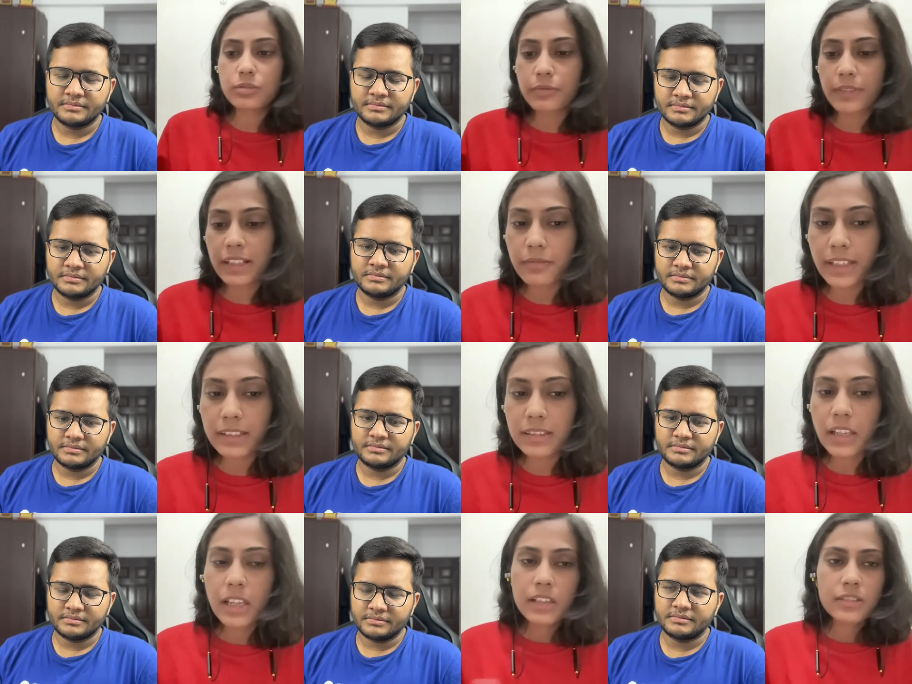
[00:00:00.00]
Speaker 1: to 12
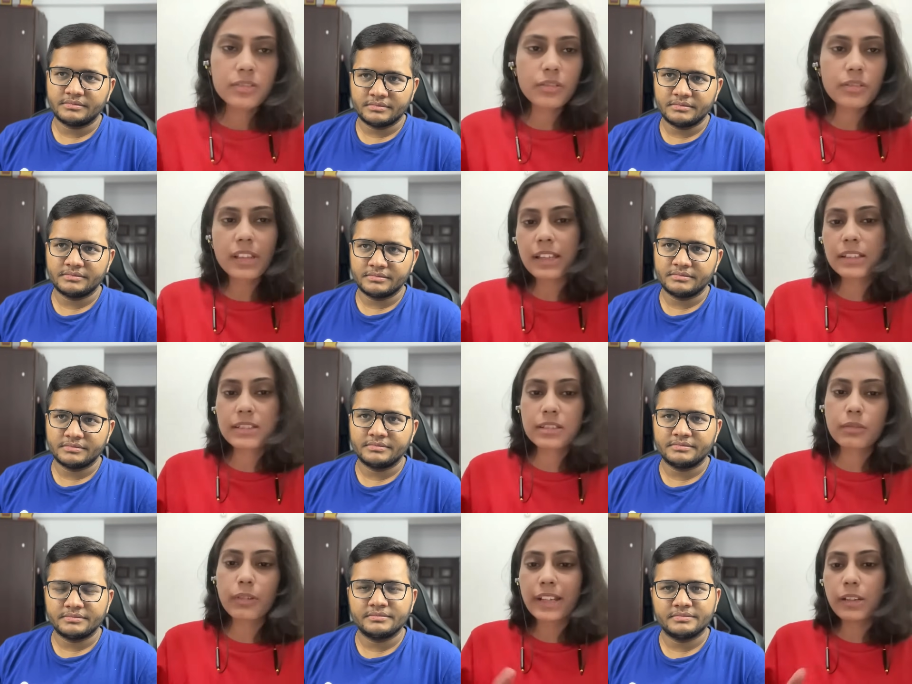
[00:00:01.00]
weeks so yeah
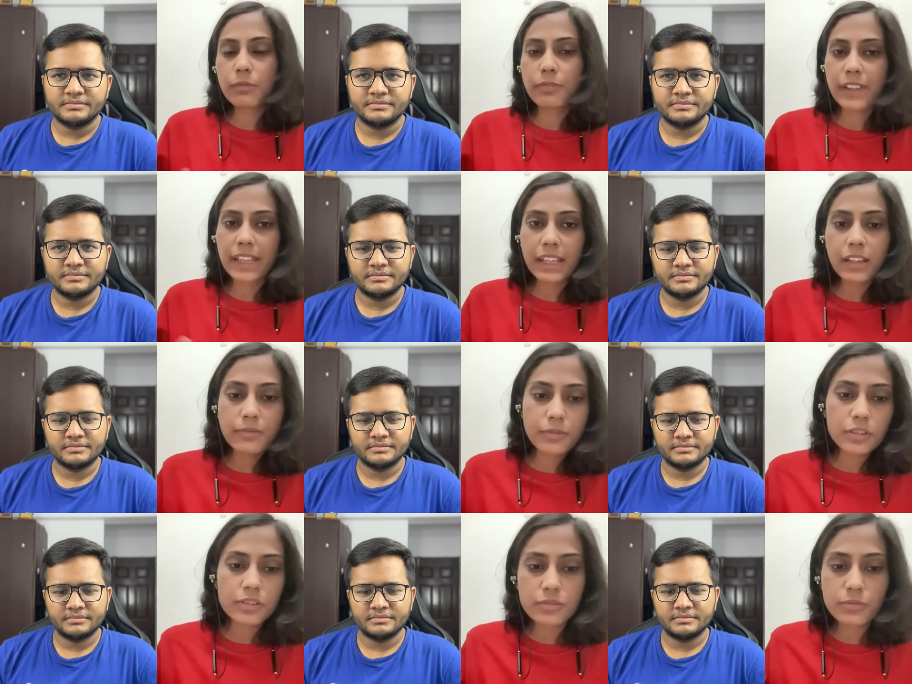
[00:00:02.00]
it's quite
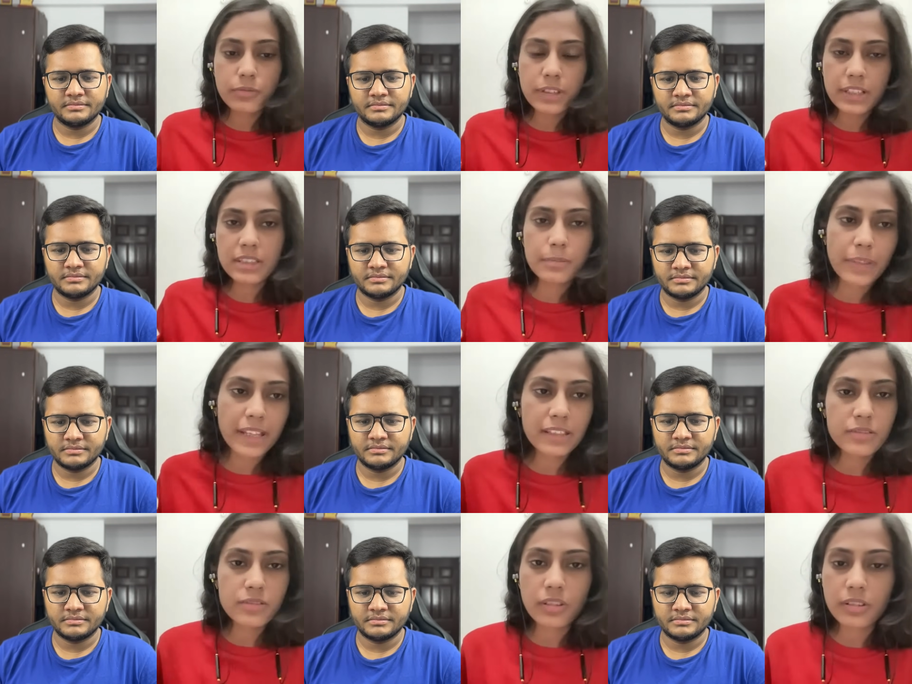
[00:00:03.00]
varying for students
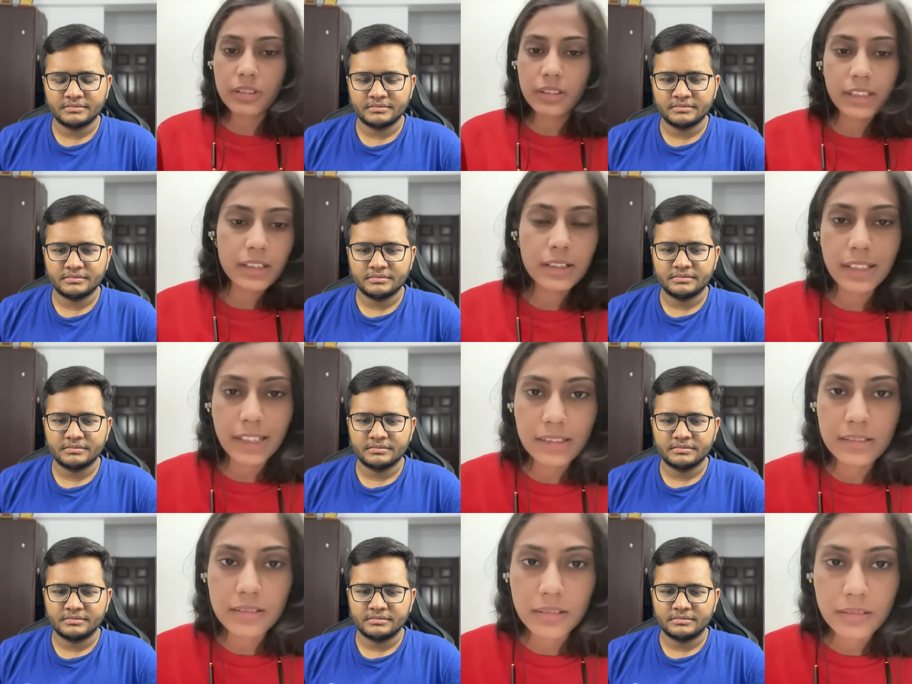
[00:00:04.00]
based on their
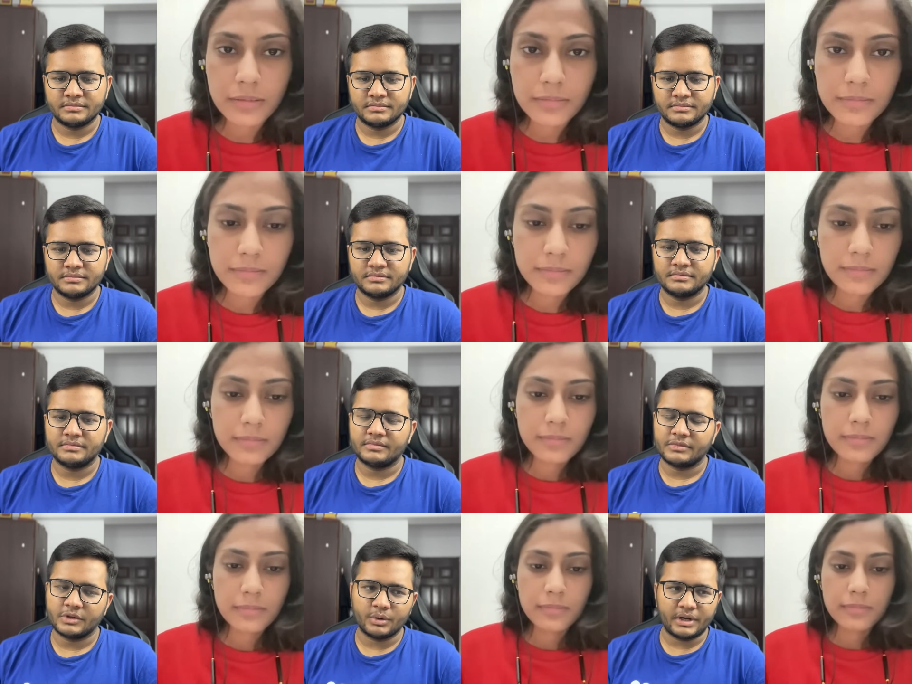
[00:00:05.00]
days
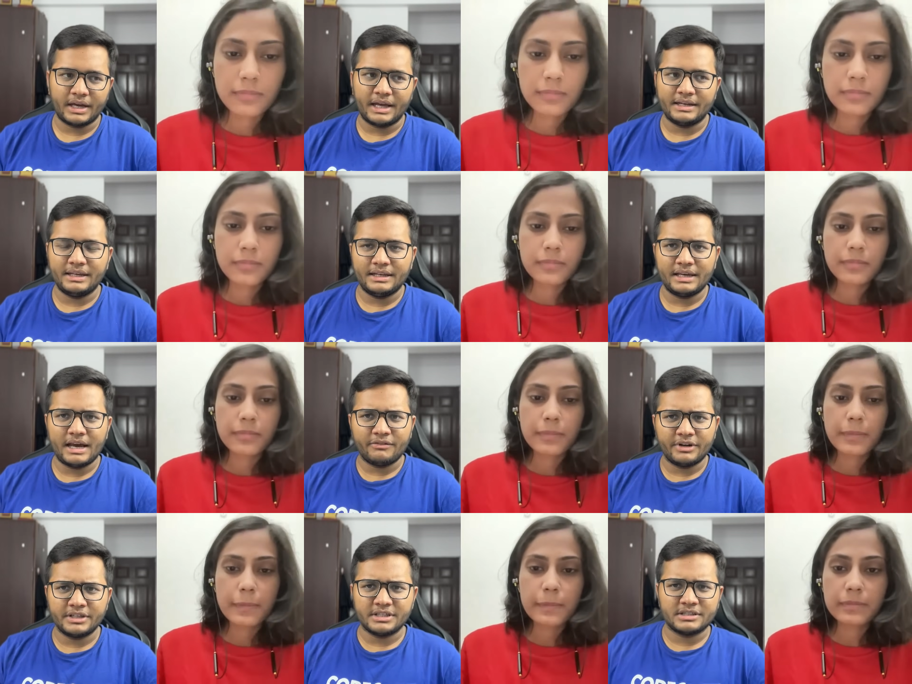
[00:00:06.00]
Speaker 2: okay any any
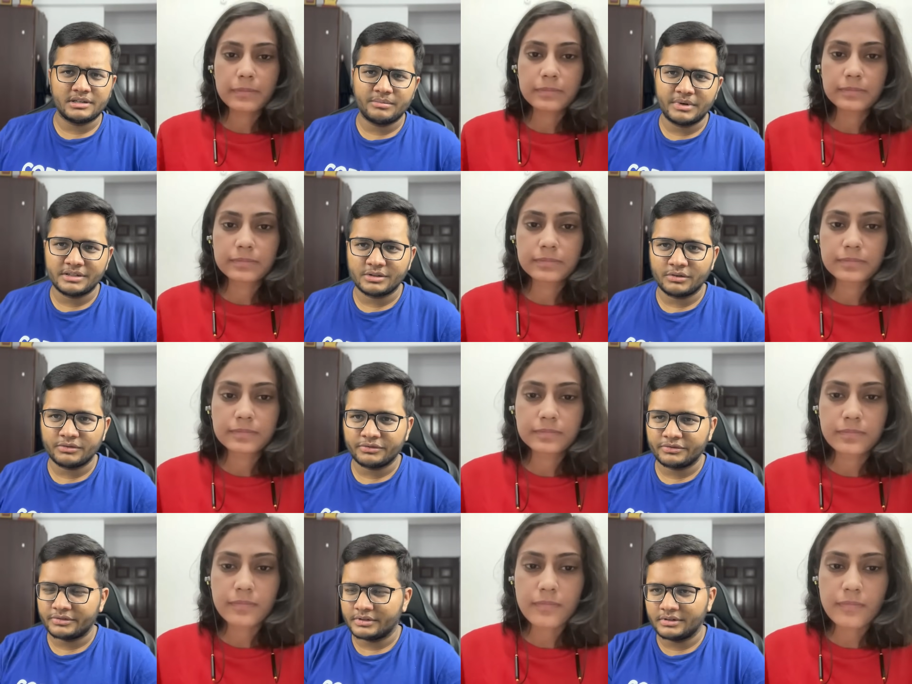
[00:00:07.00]
average estimates
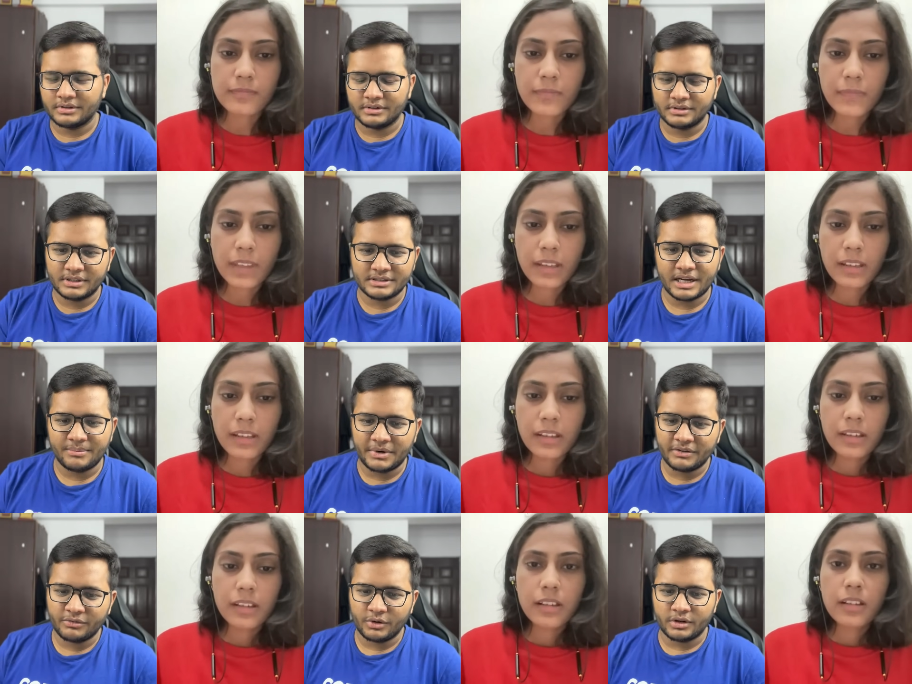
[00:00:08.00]
of uh, the
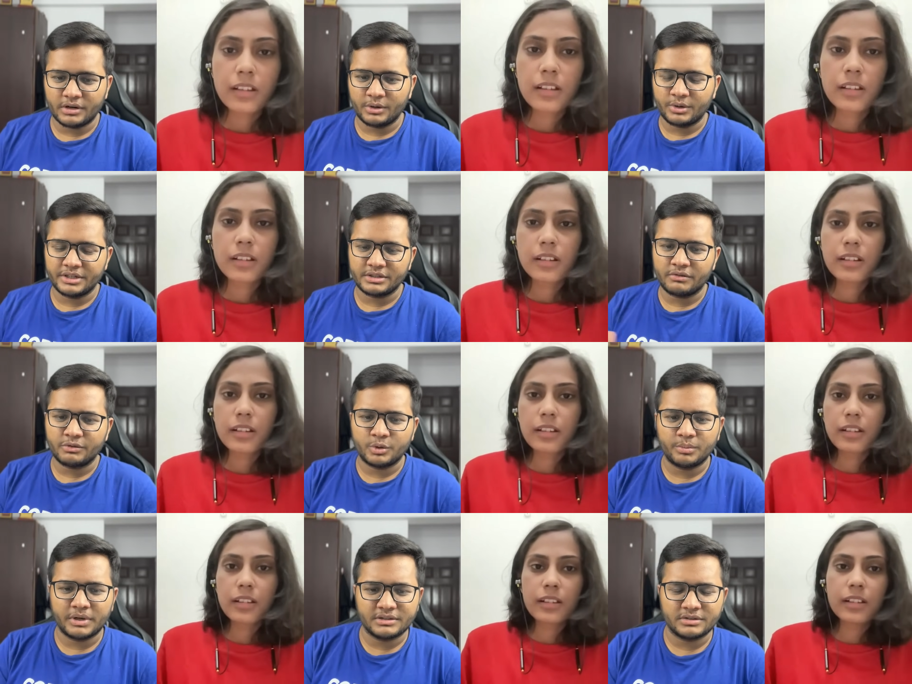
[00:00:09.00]
stipend for a duration of
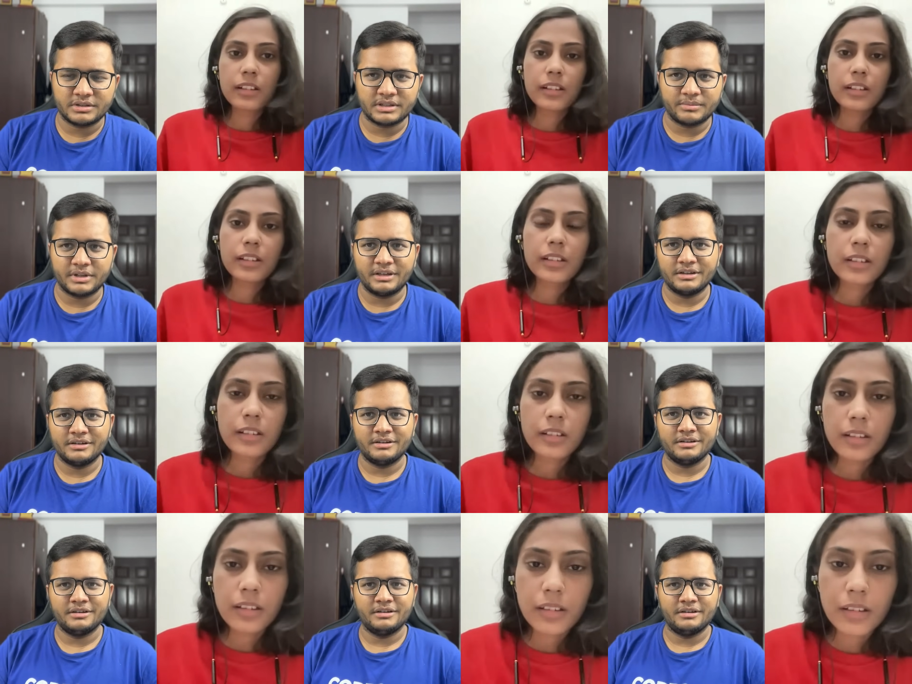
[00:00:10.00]
two months or something
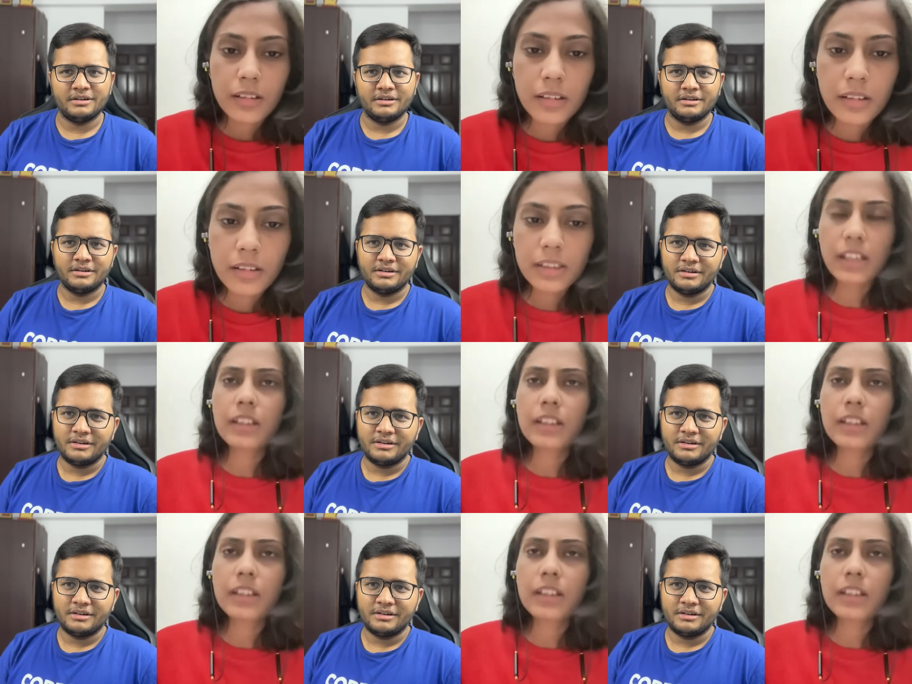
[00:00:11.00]
Speaker 1: uh,